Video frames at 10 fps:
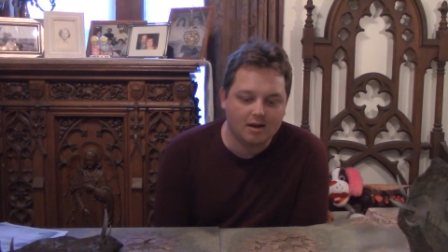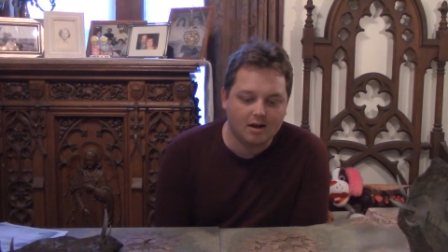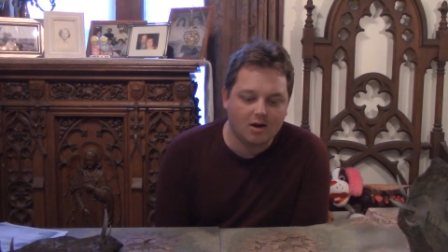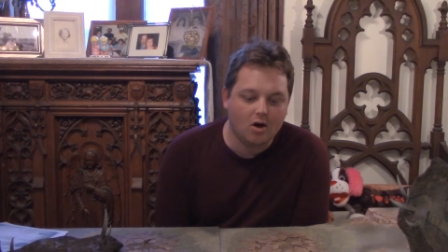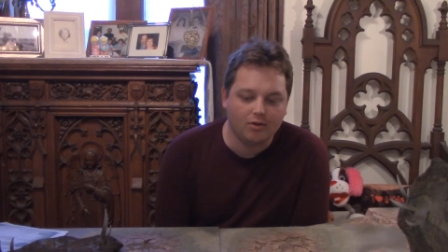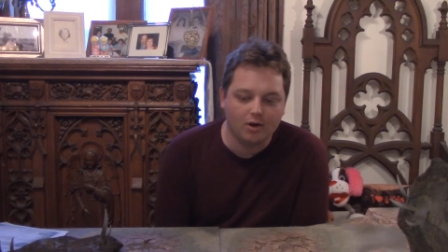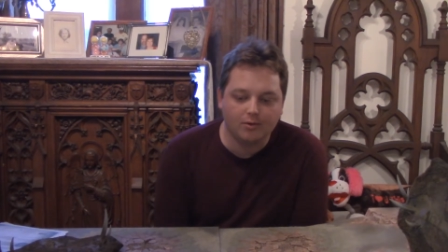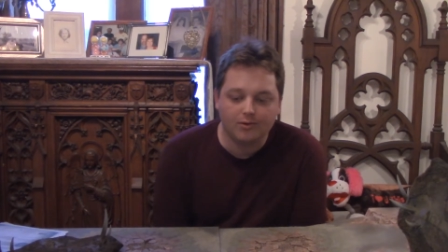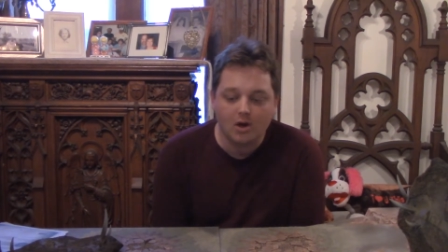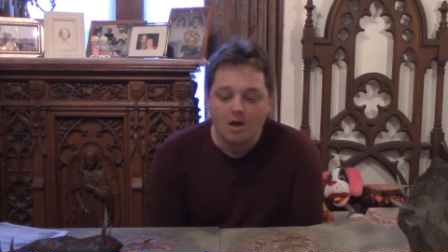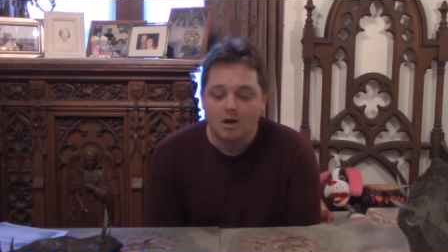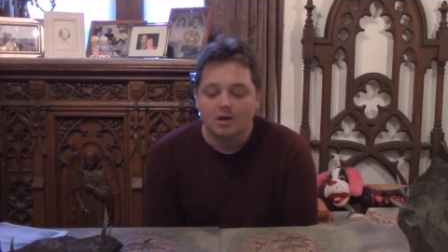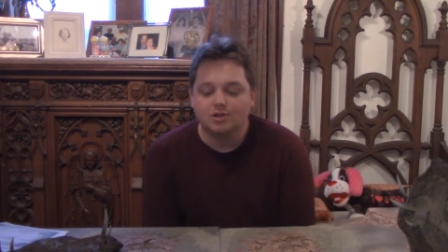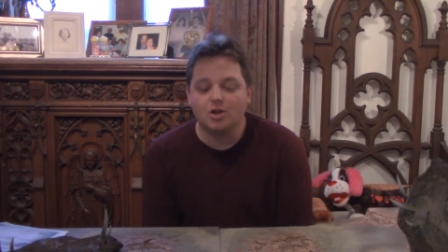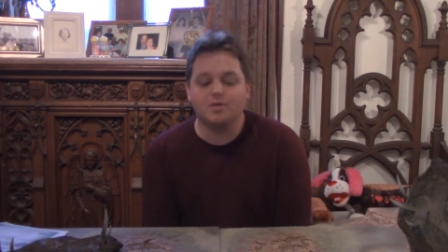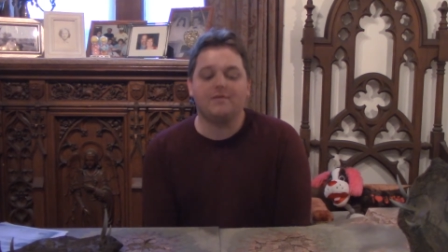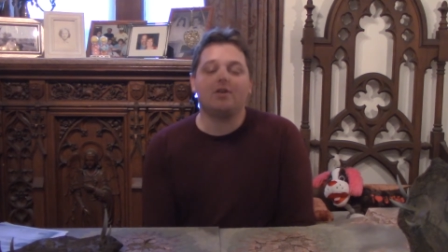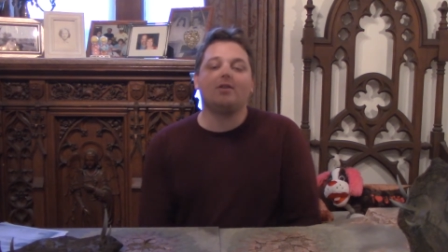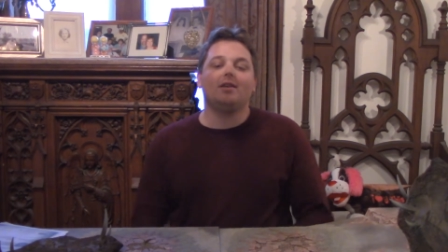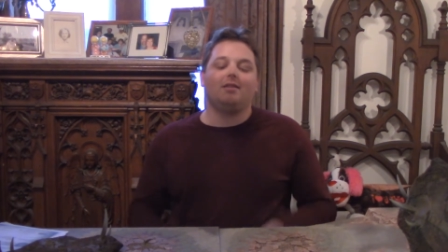all those. Yeah. So the
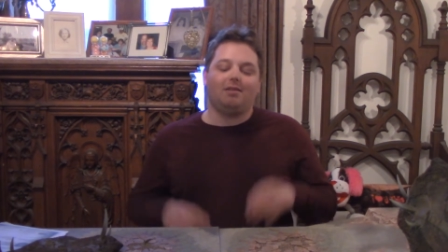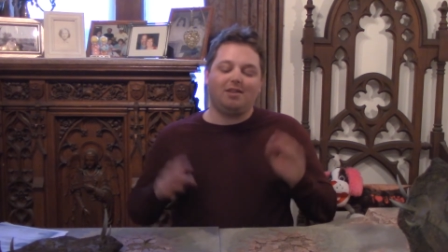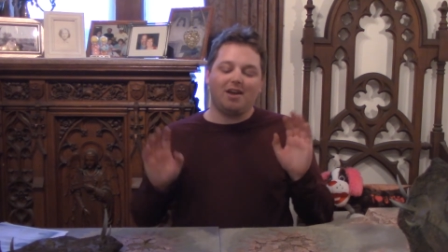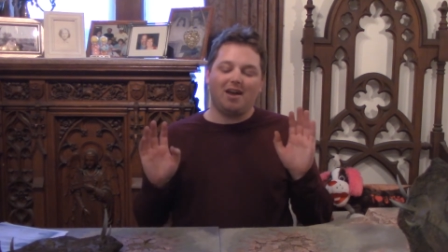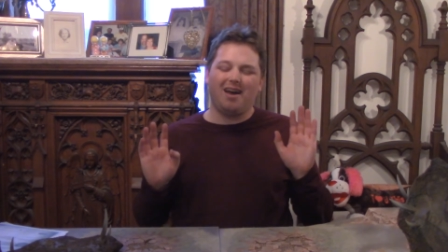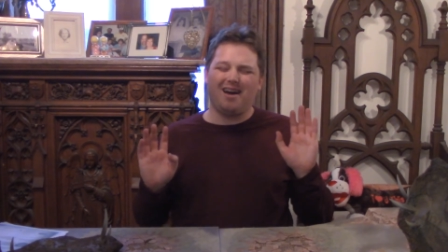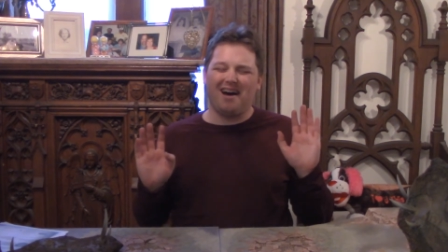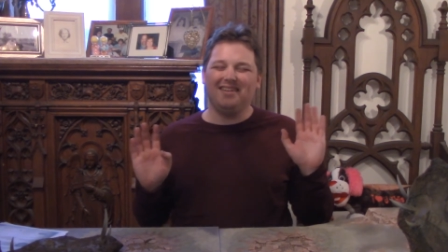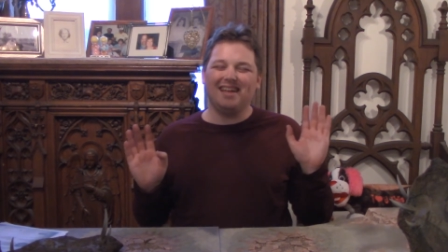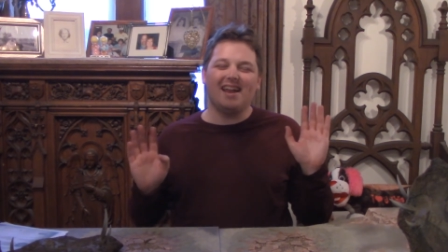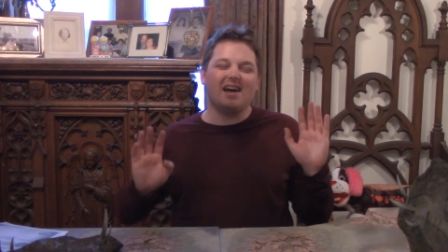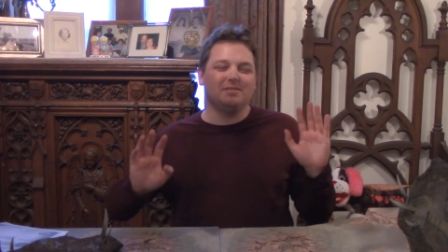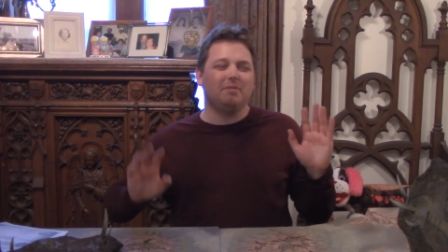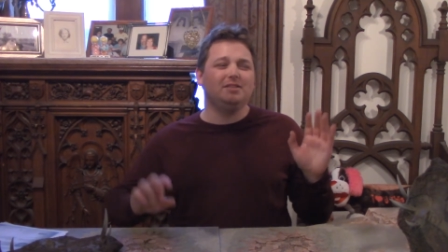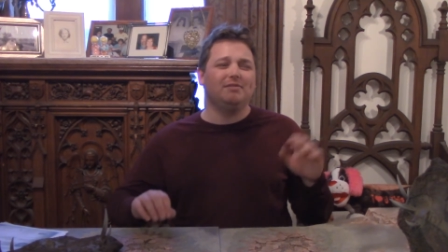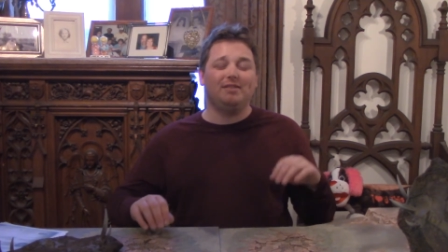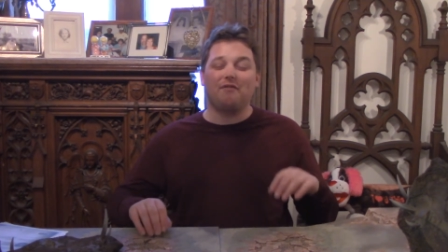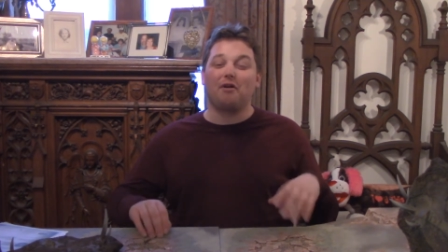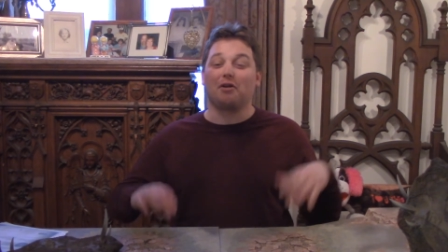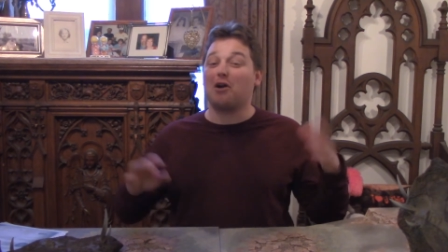Undead has a bunch of
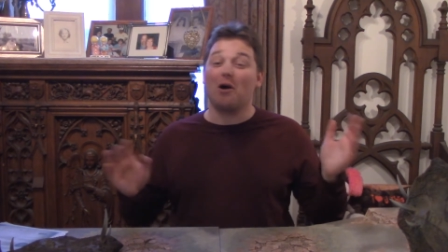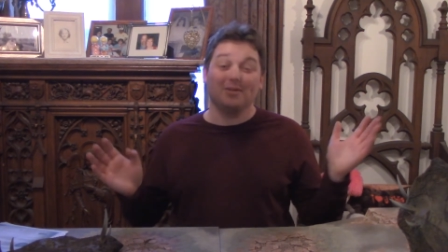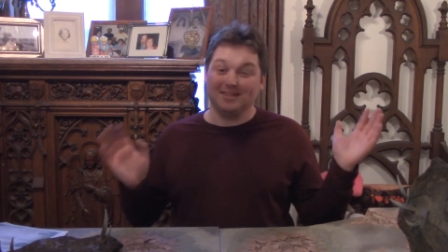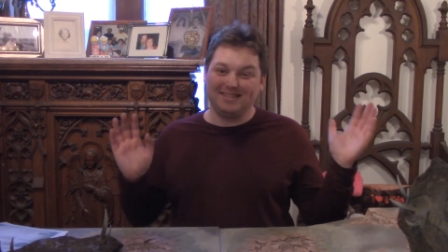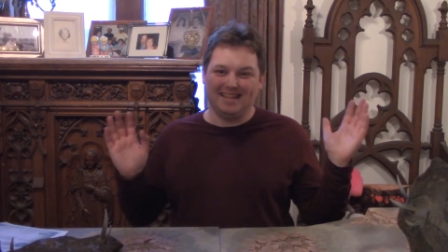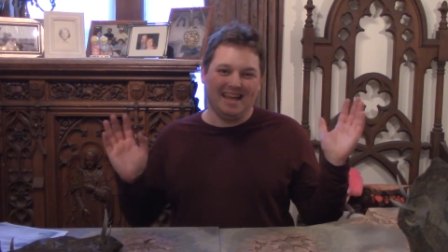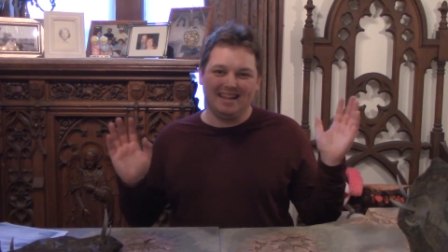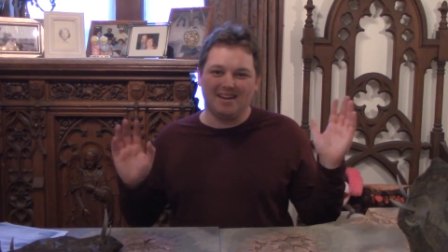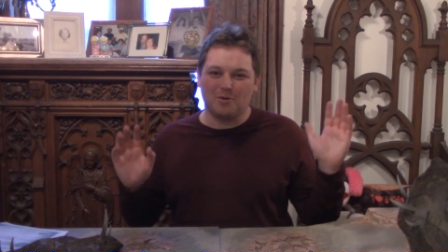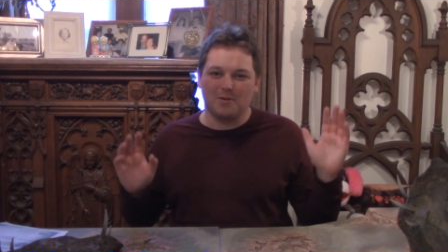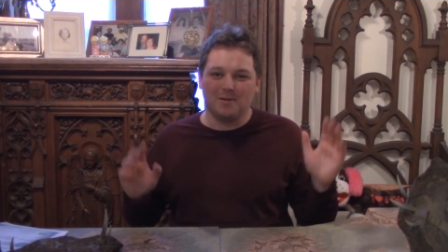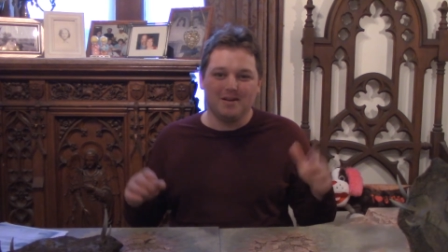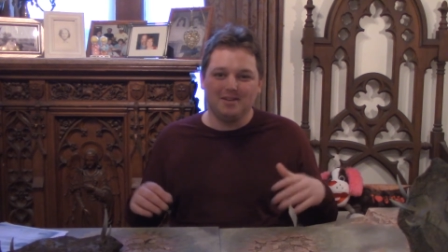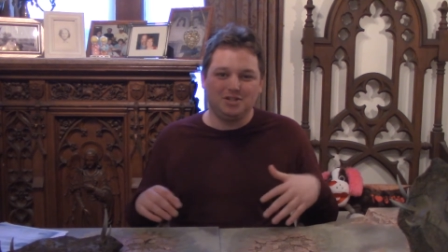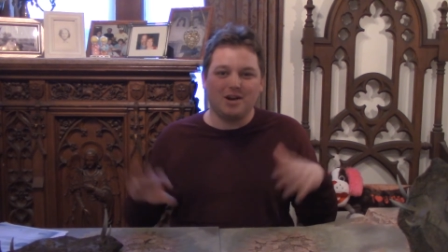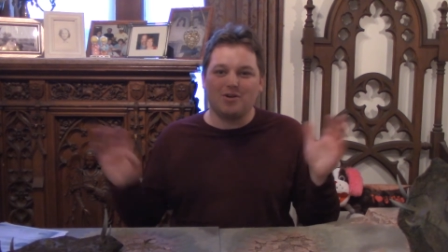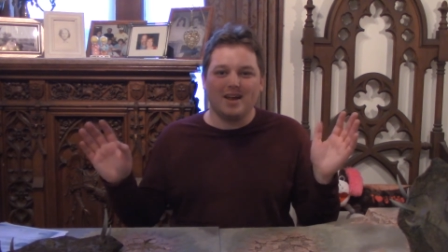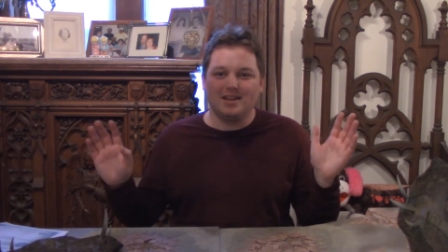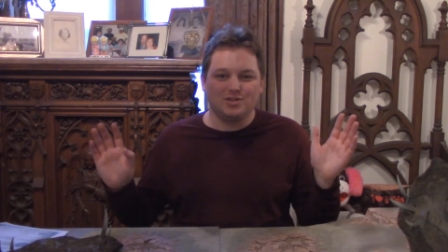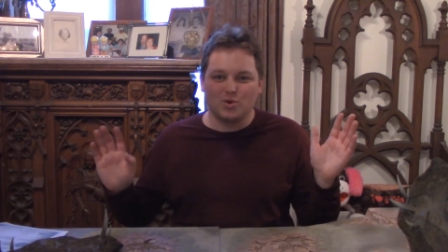different carts or
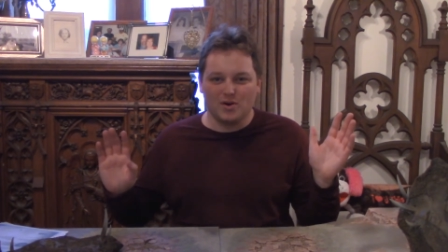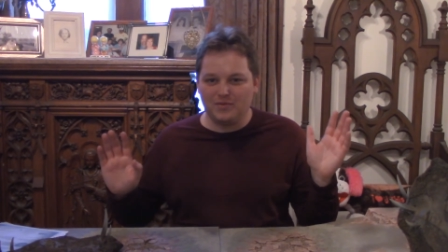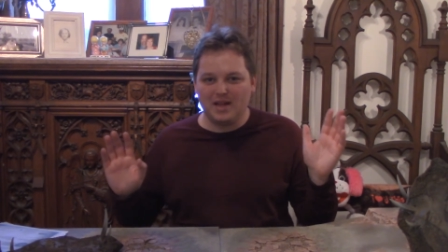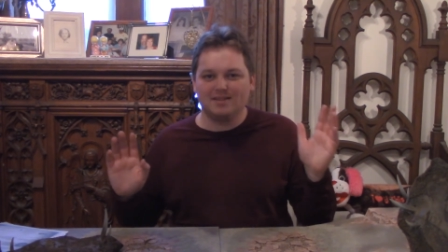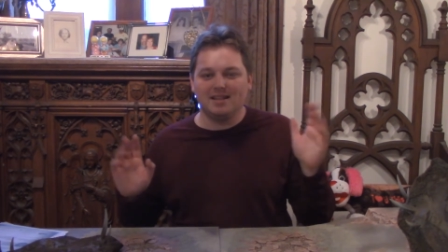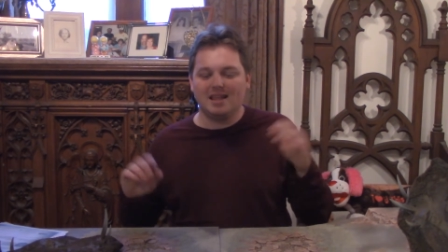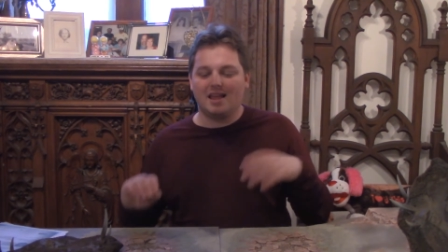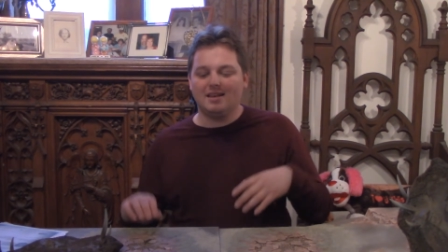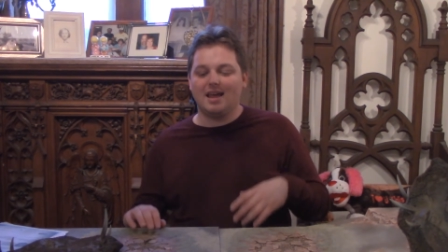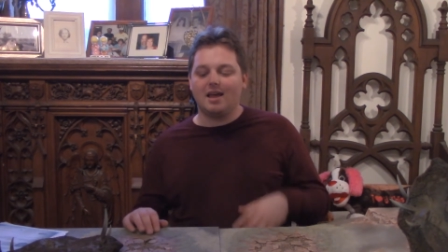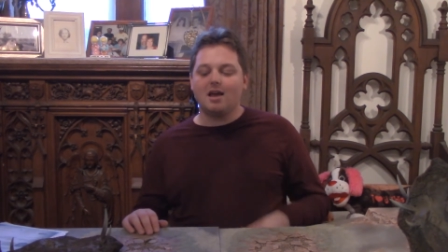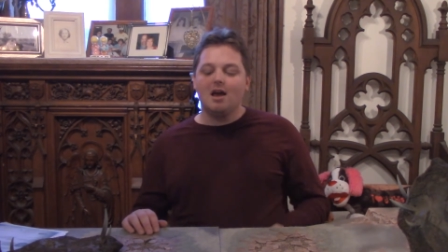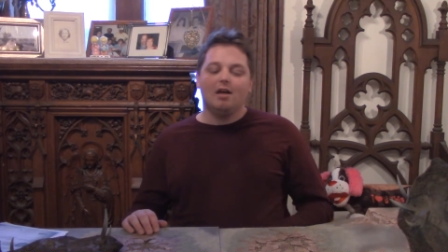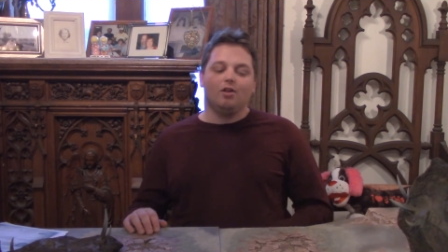chariot sort of things that they can take.